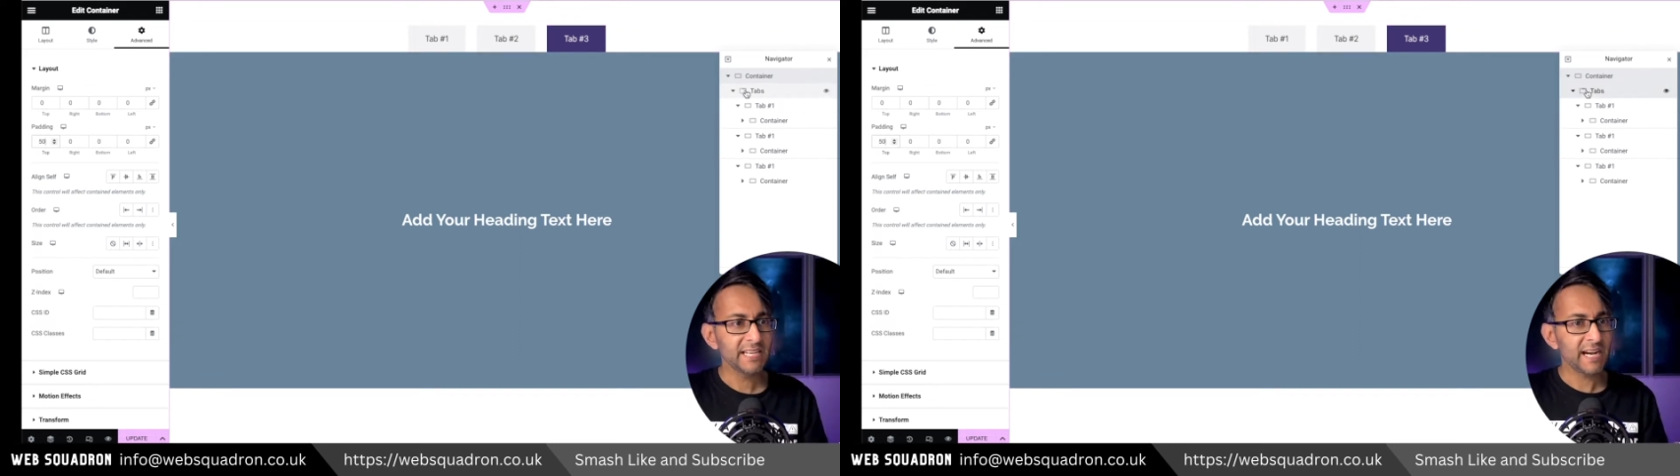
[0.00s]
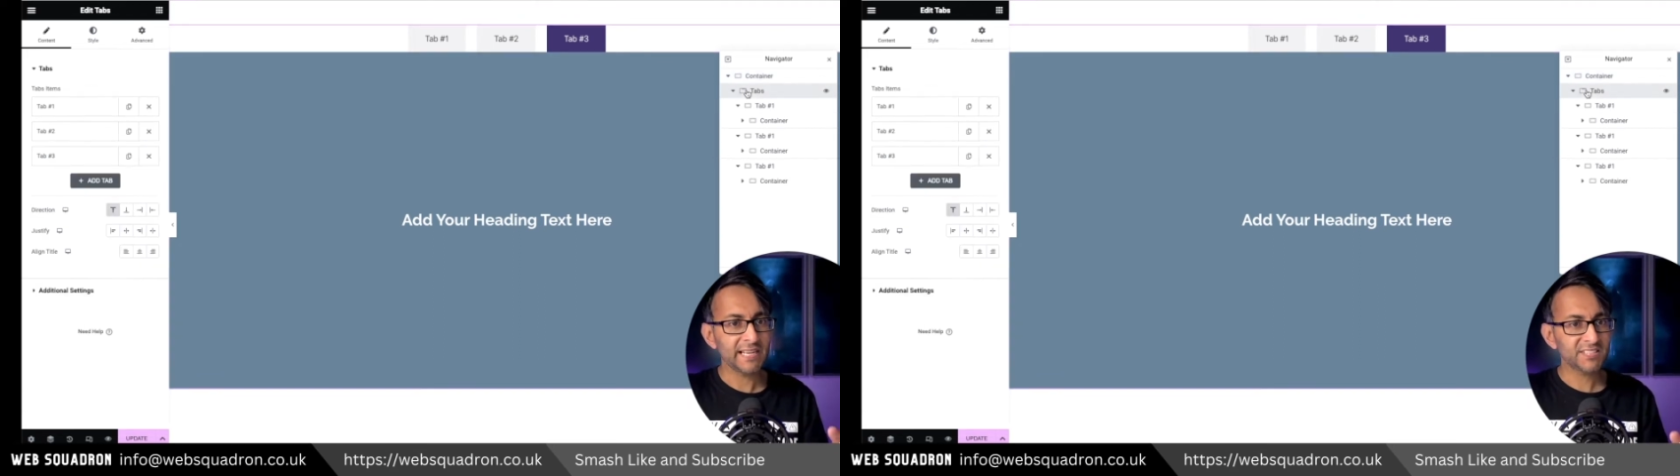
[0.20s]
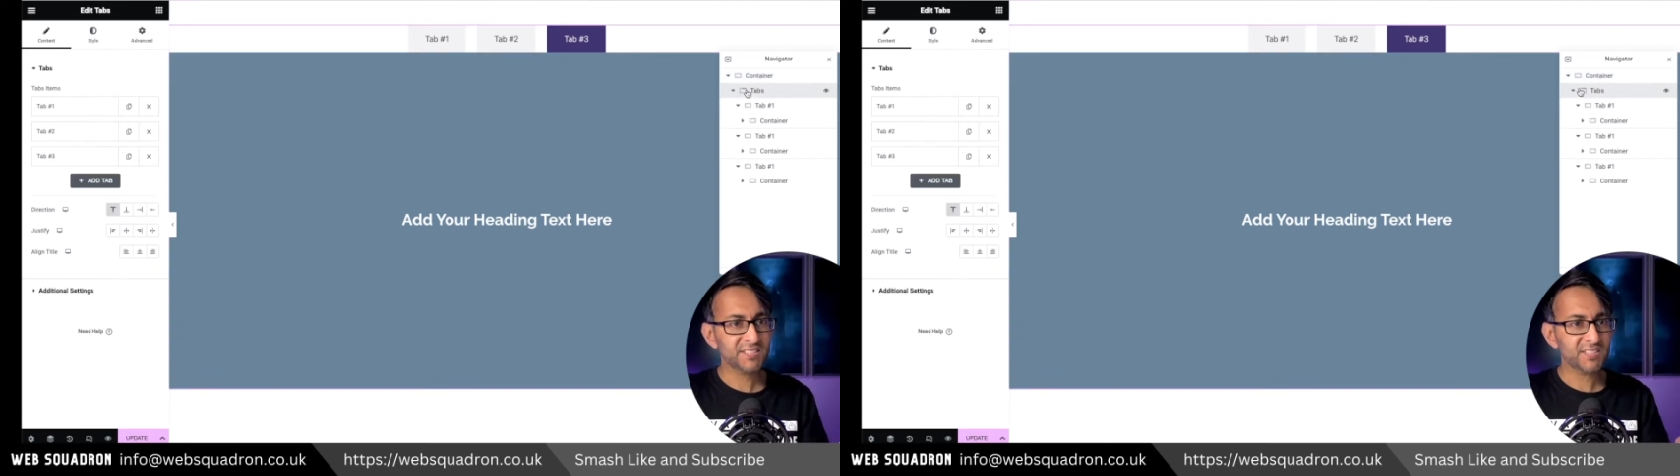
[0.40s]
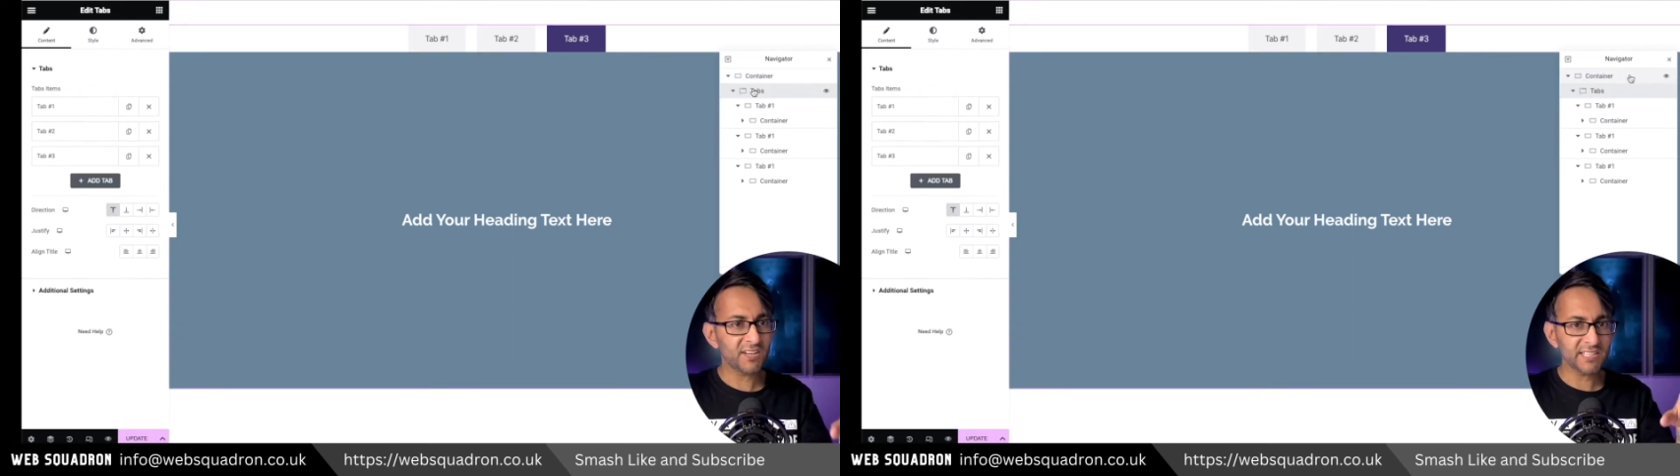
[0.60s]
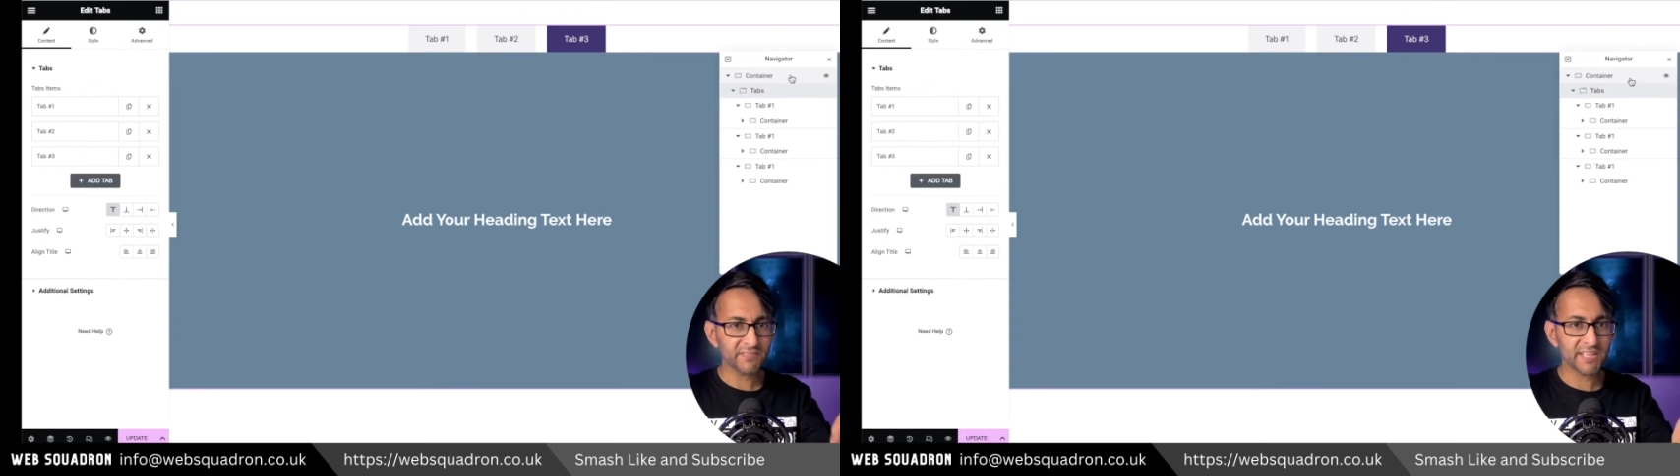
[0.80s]
And
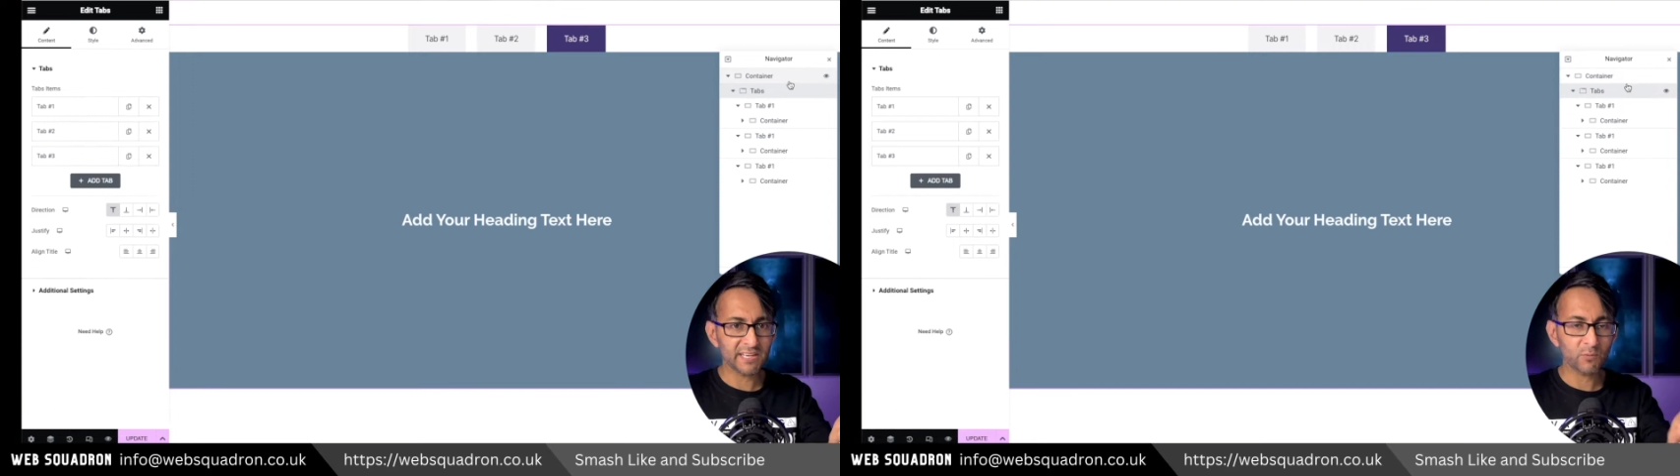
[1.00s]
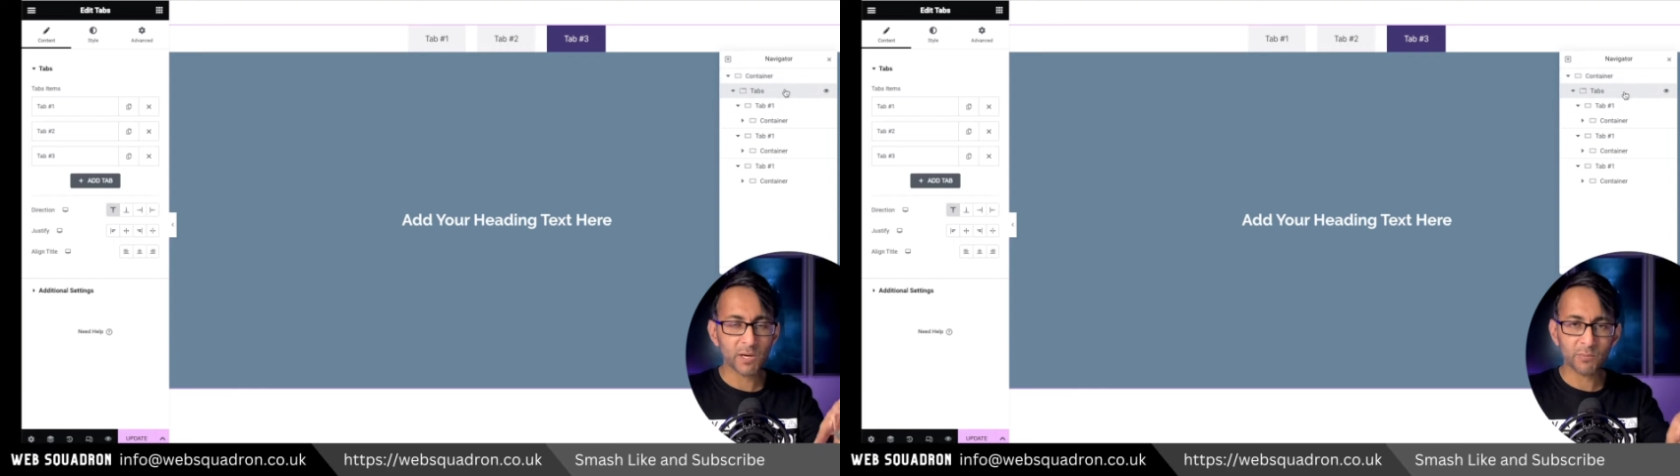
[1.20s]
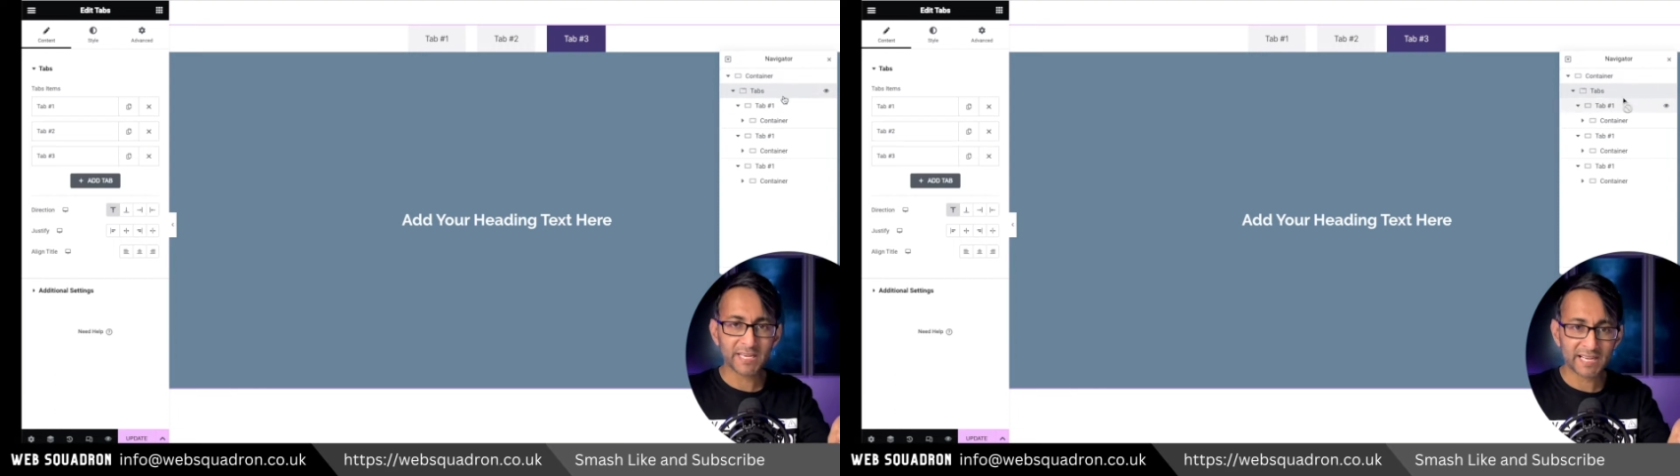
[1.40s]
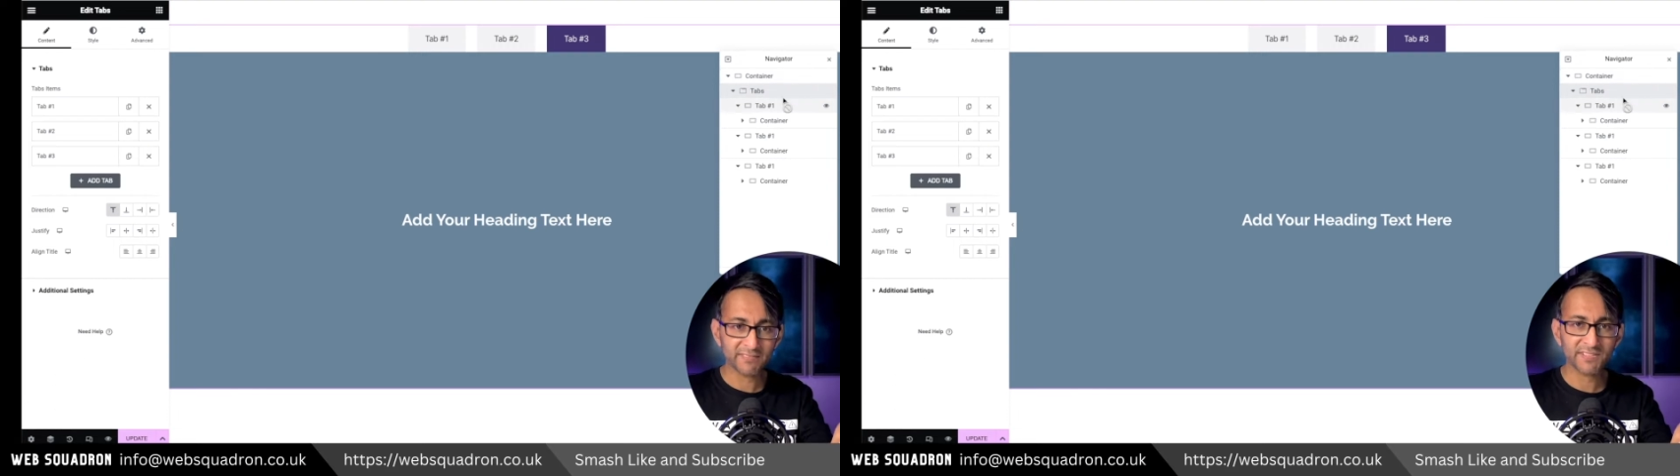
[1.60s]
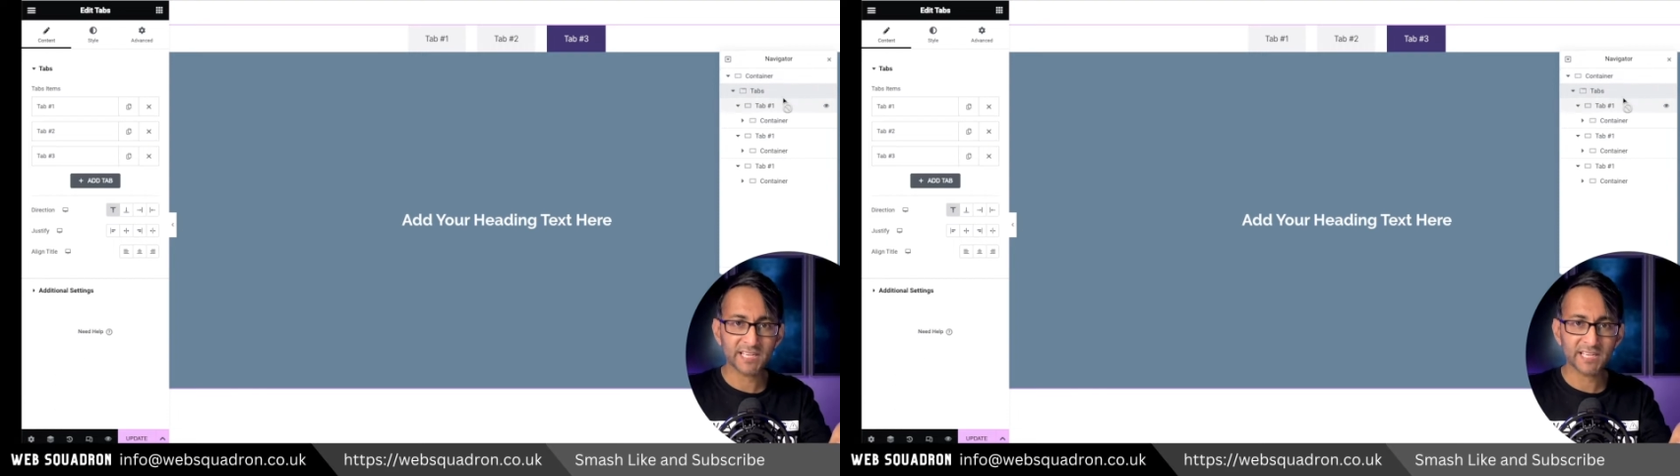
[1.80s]
inside of here, where we have the